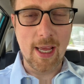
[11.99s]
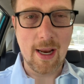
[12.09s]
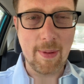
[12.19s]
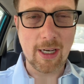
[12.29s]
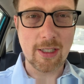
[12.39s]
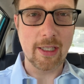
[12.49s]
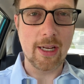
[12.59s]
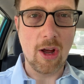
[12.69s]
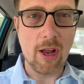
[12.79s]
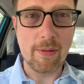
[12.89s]
and I'm
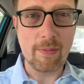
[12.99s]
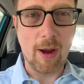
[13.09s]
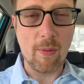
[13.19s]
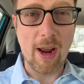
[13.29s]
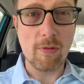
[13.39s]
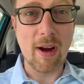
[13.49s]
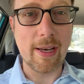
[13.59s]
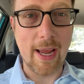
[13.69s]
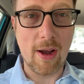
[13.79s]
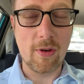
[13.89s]
actually on my way right
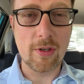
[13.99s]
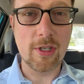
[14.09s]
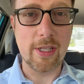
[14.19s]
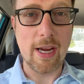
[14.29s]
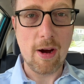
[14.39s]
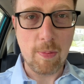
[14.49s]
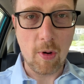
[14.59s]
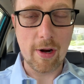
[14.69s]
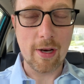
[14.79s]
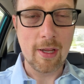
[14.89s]
now to the
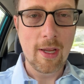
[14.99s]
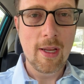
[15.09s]
airport